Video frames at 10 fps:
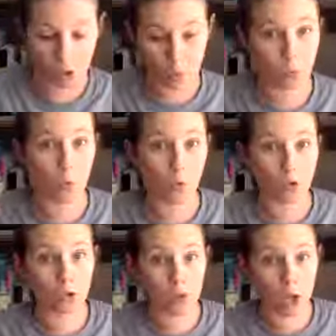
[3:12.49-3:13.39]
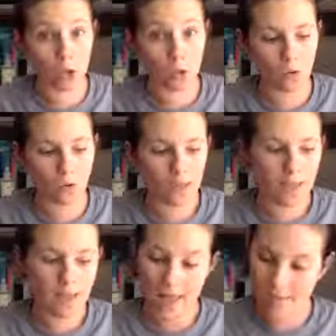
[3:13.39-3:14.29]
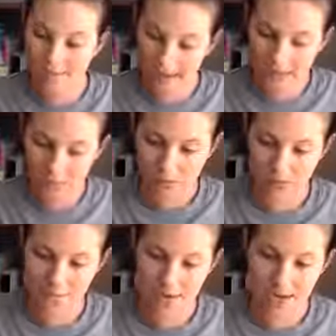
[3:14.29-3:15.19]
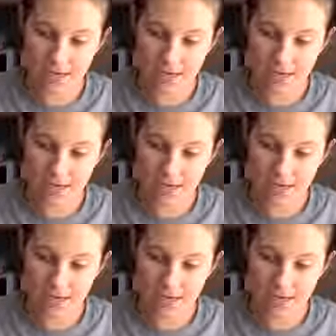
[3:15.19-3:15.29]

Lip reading: a roller bottle, and that's what they mean.